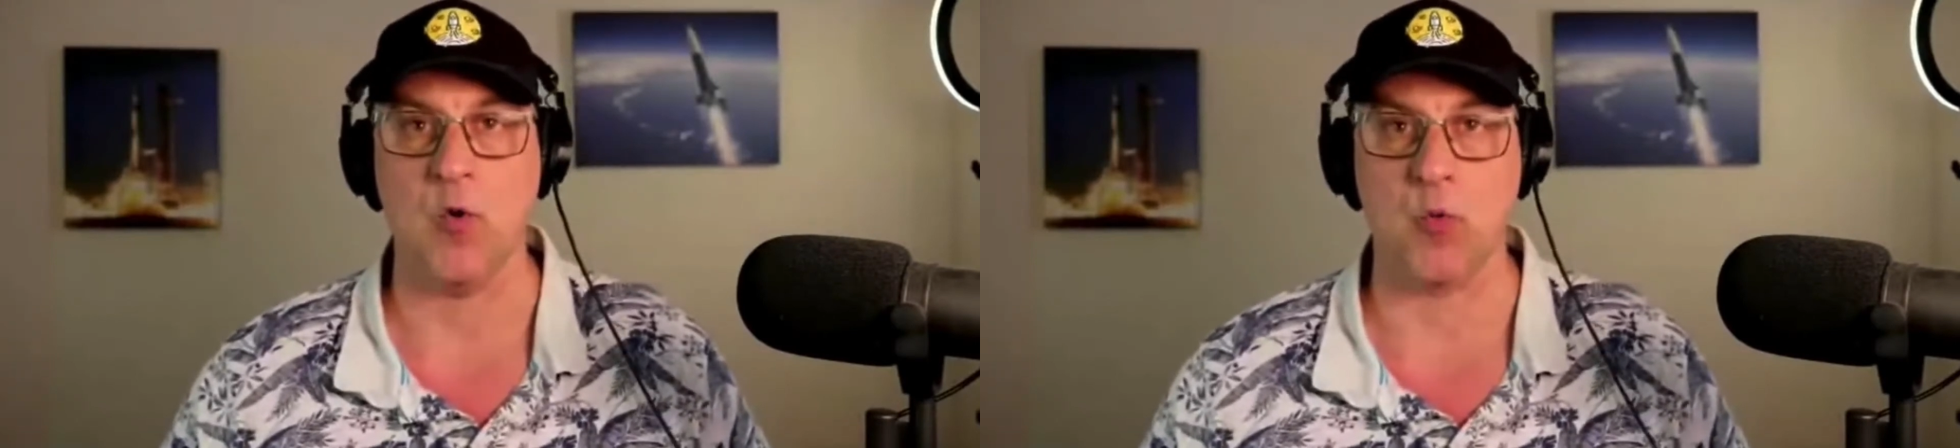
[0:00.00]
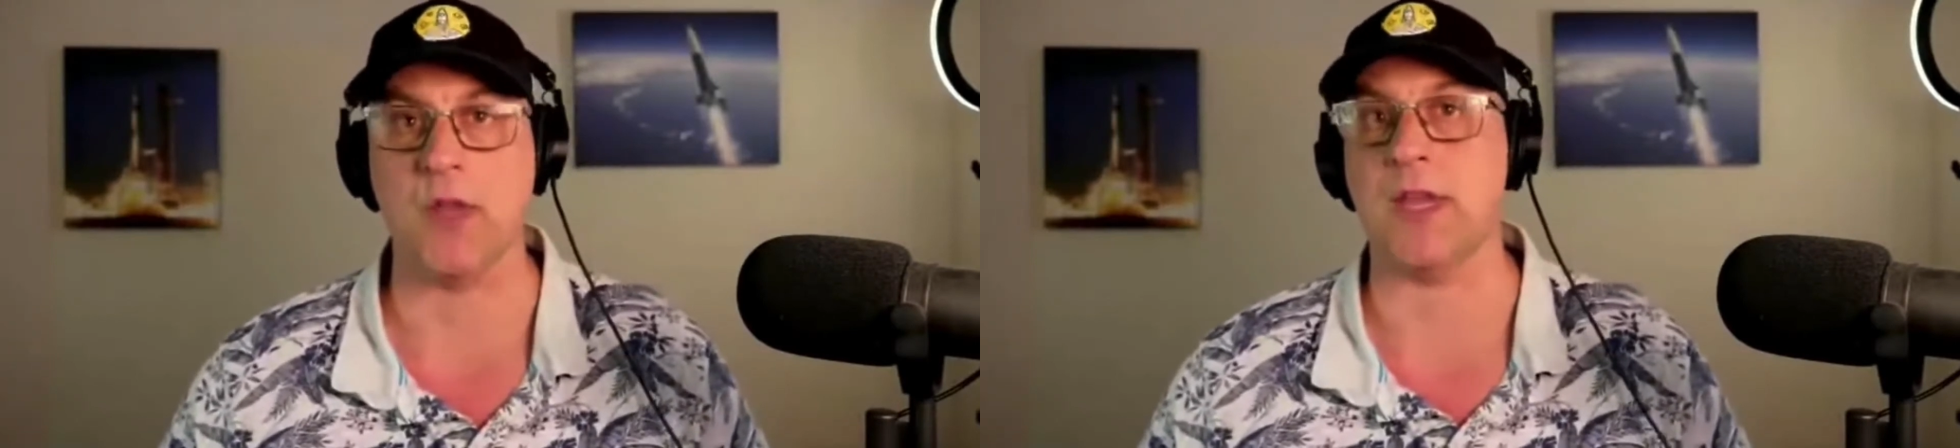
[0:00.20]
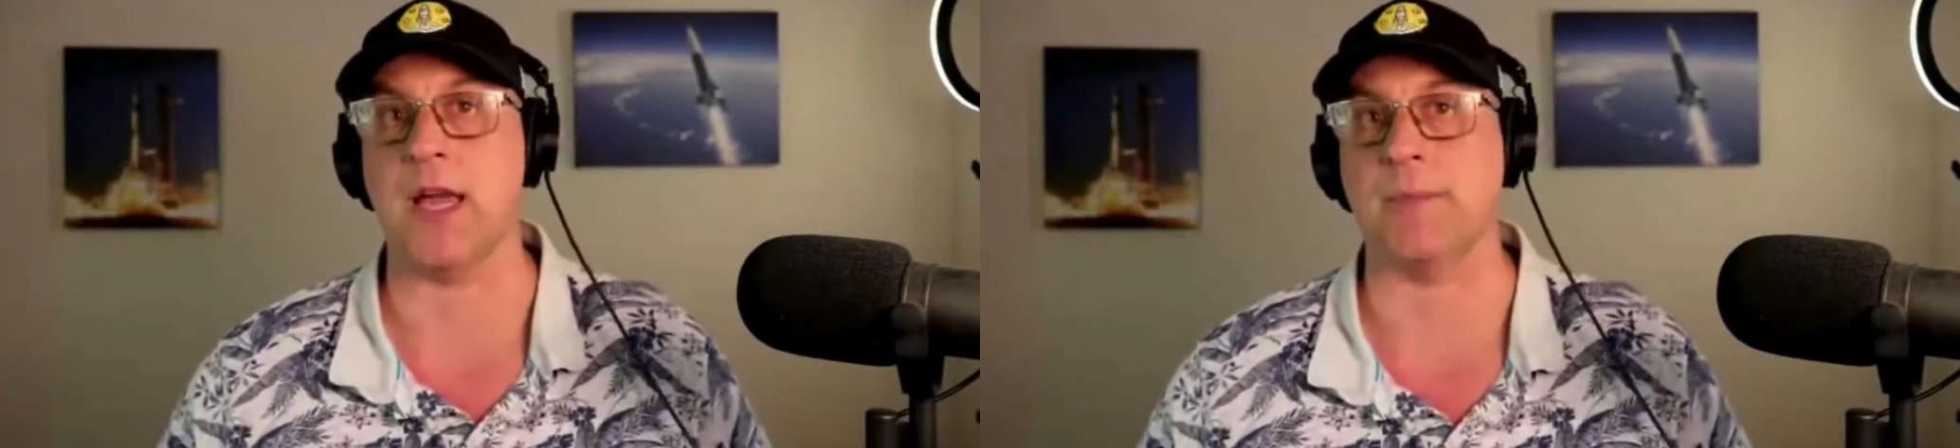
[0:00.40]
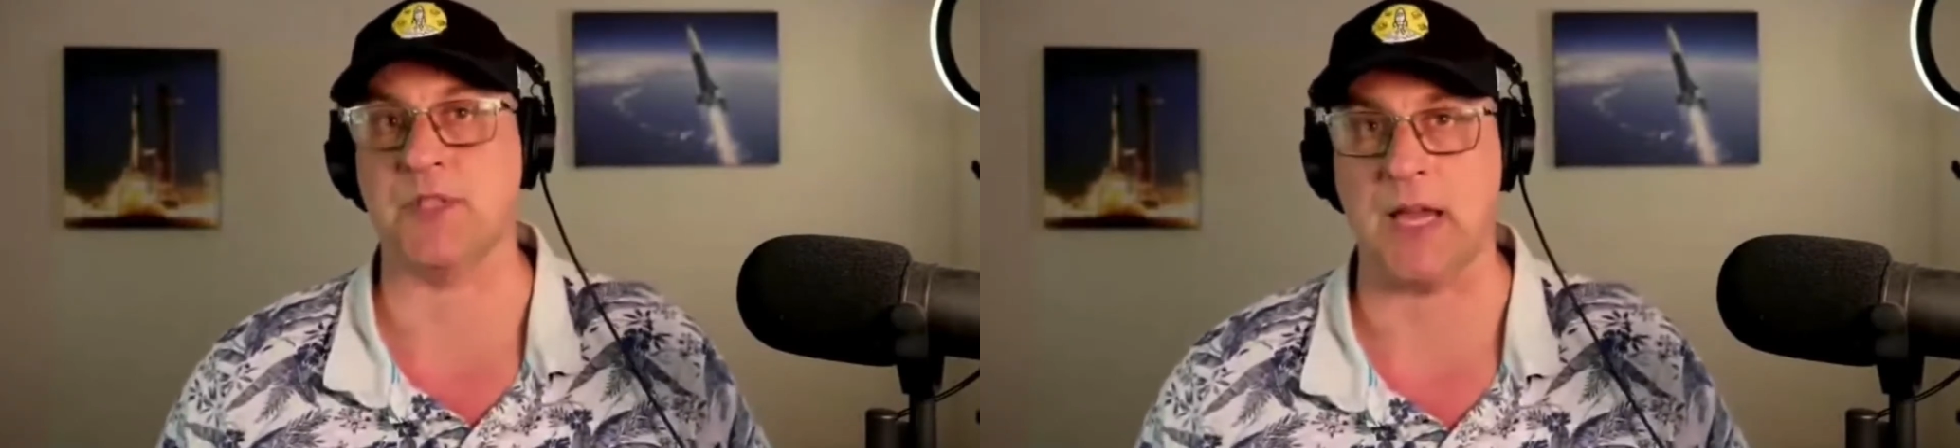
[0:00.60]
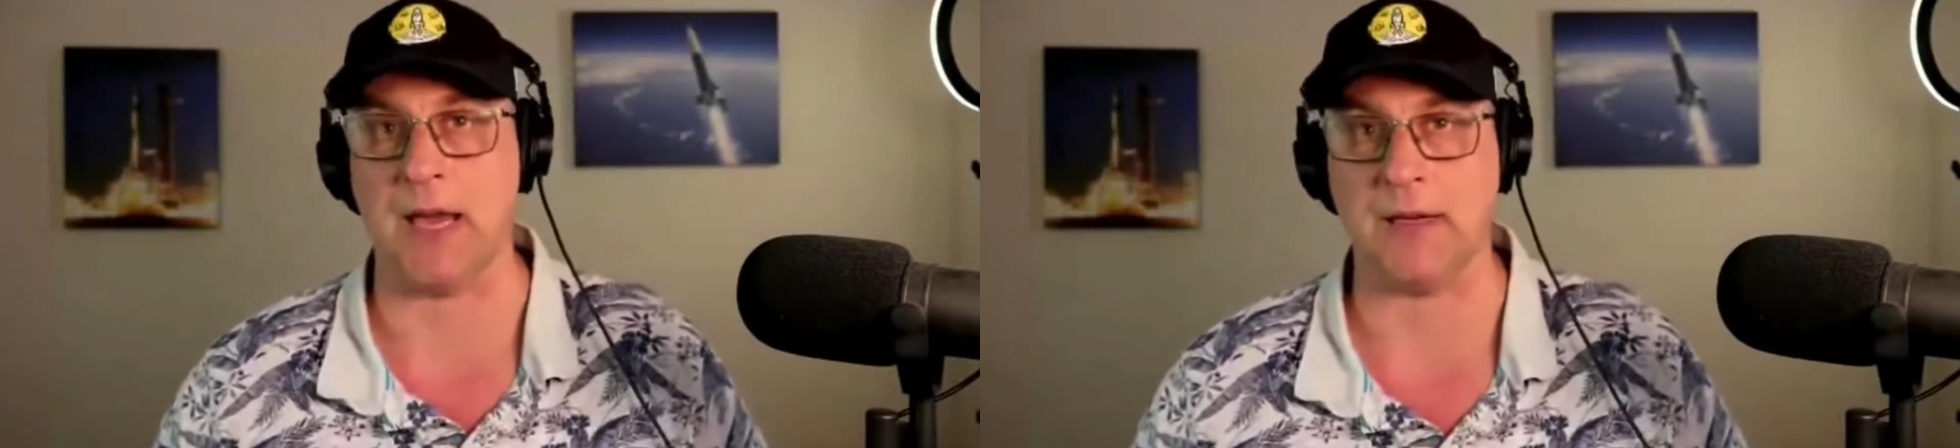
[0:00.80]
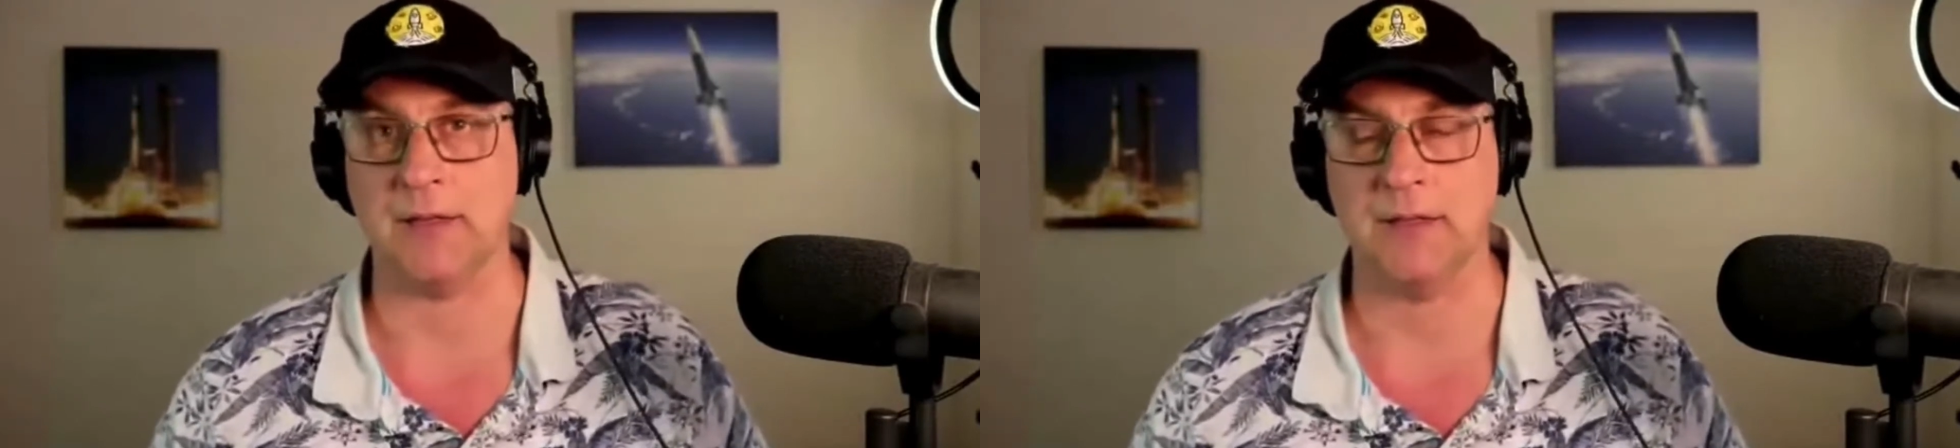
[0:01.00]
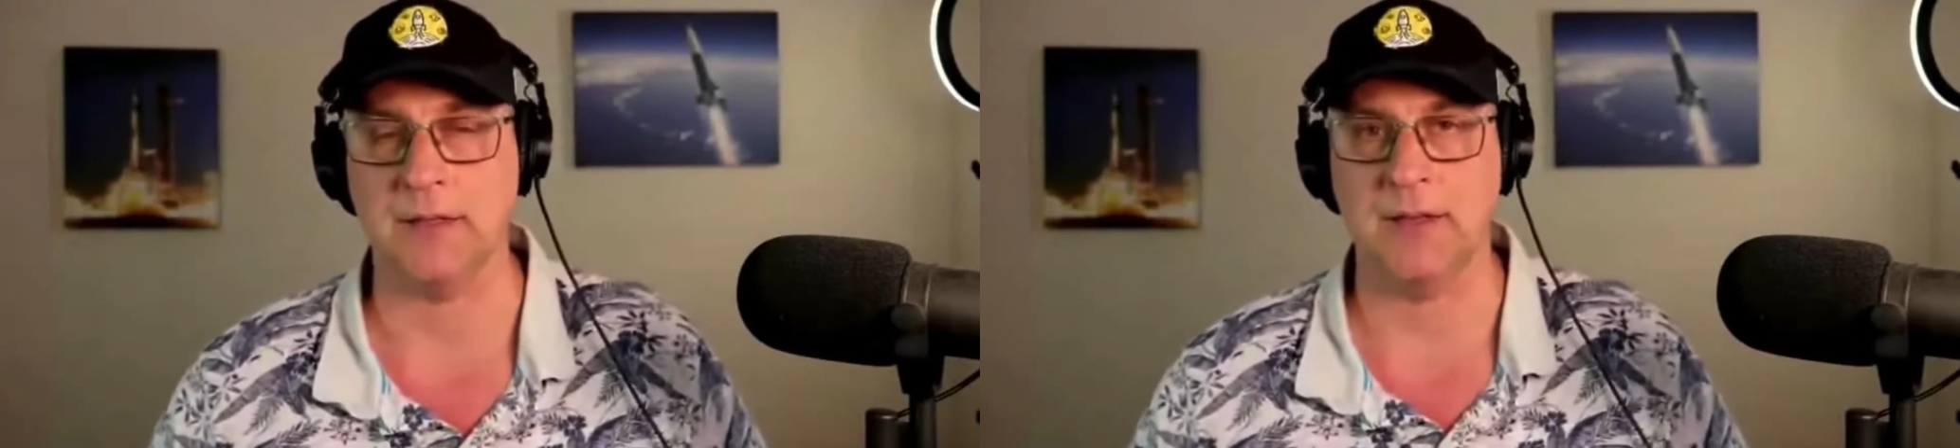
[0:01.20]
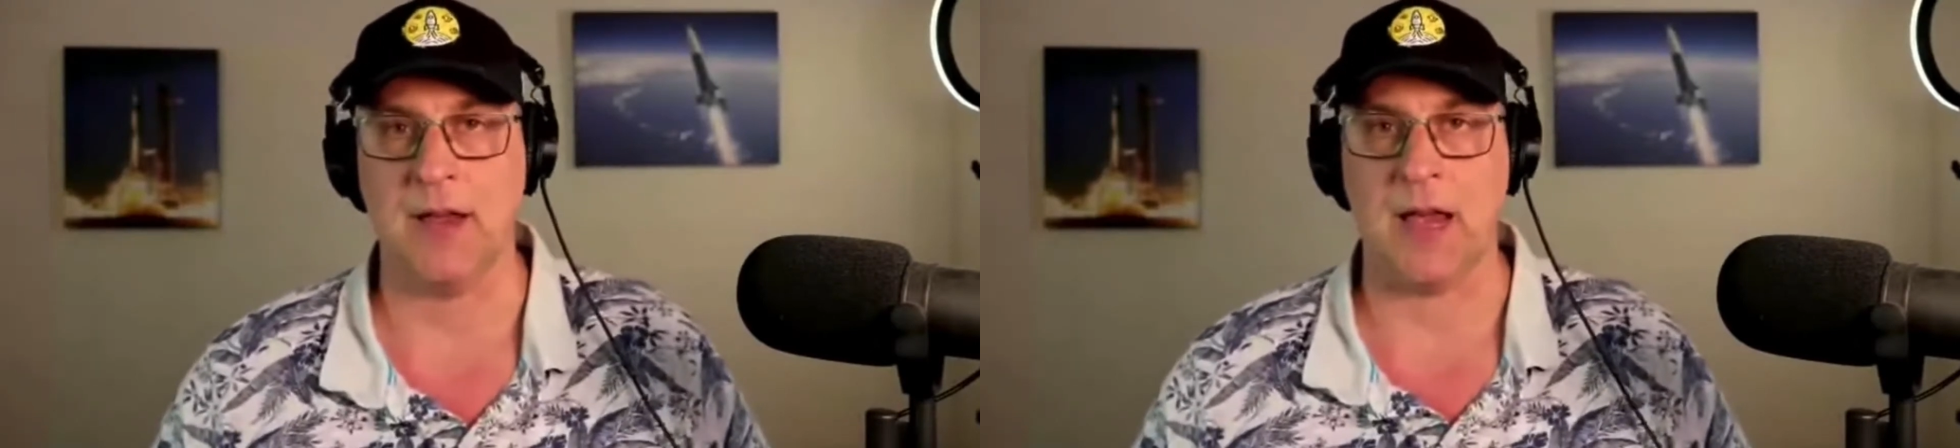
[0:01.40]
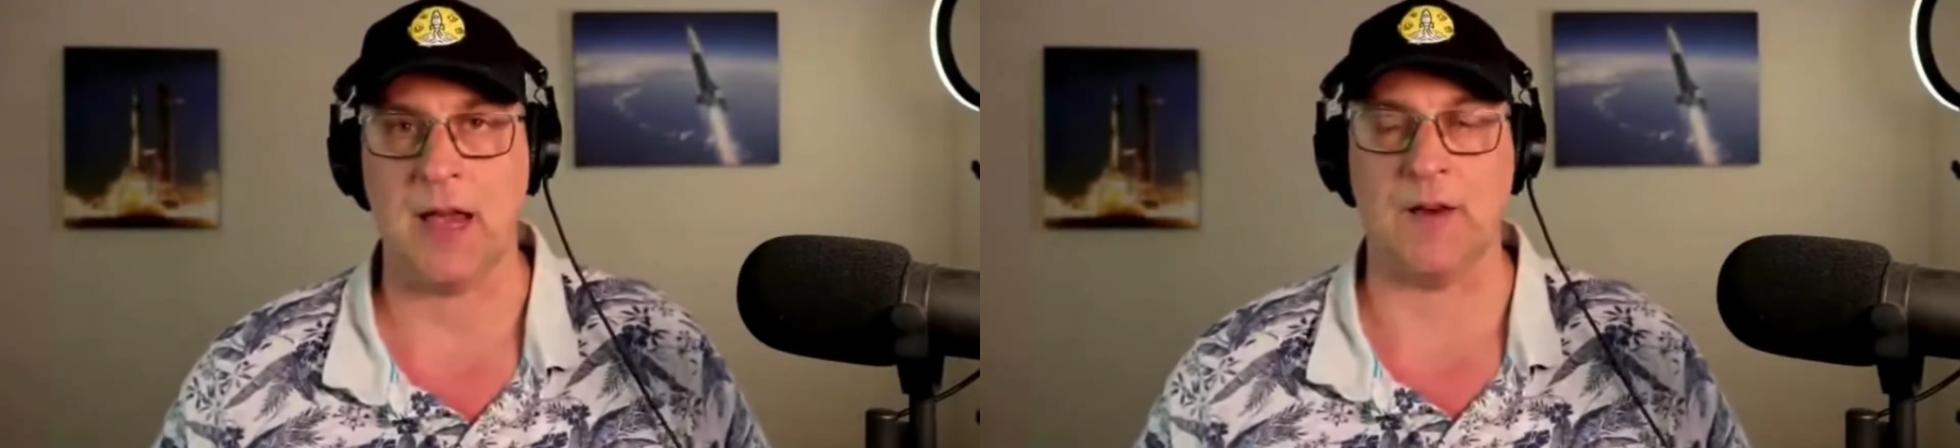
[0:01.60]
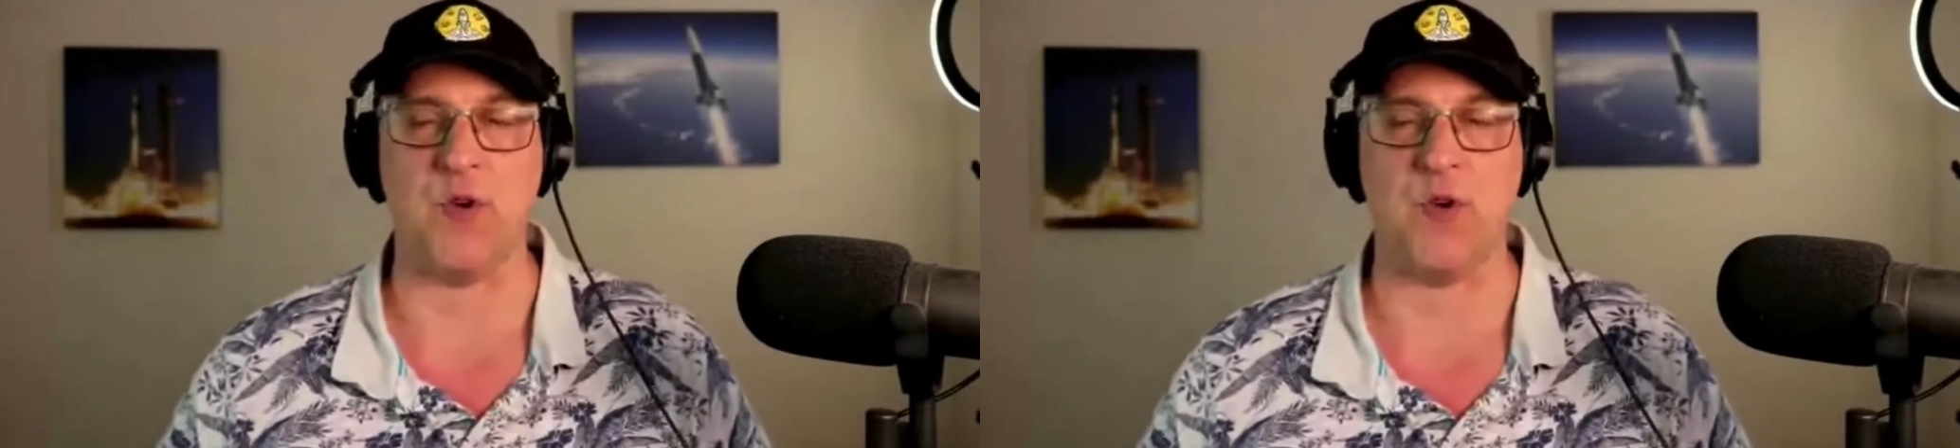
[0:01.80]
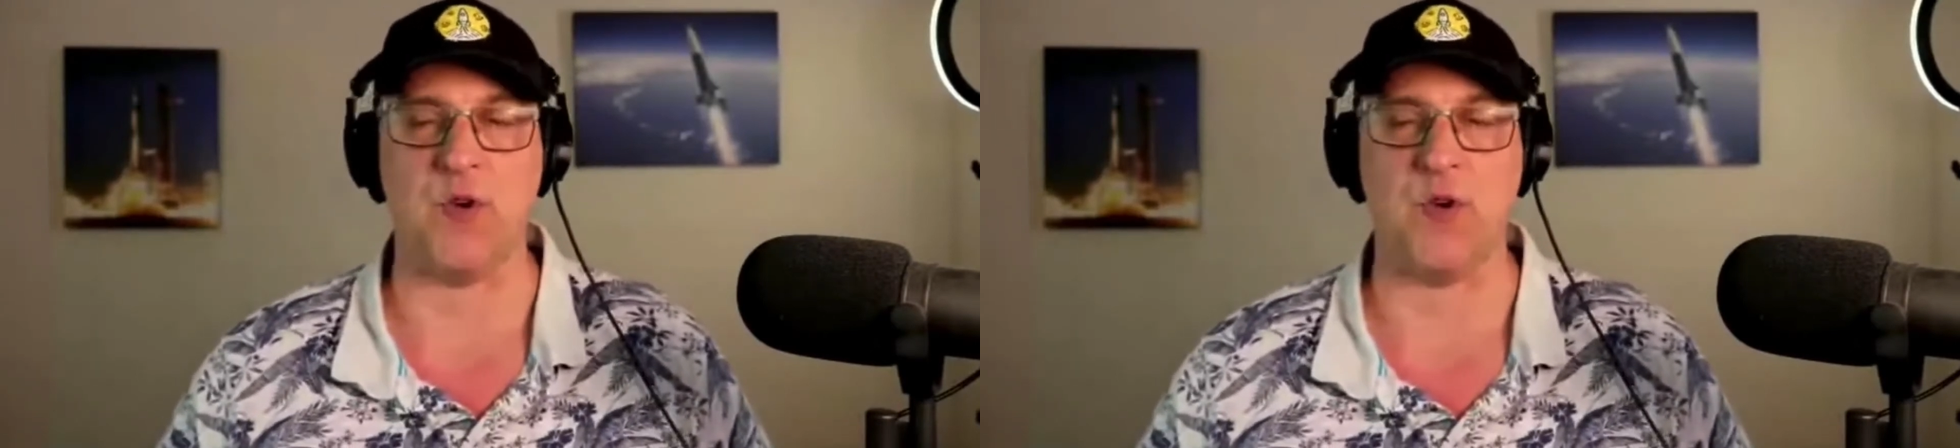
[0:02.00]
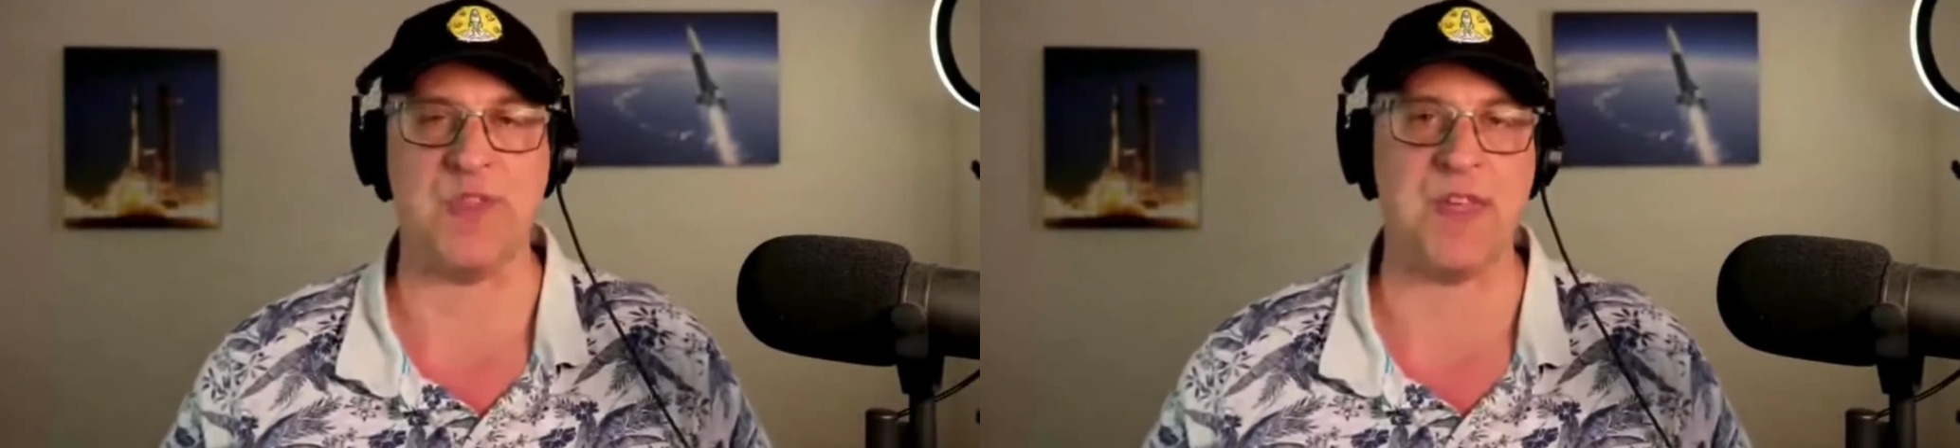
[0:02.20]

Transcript: really upset. And if we think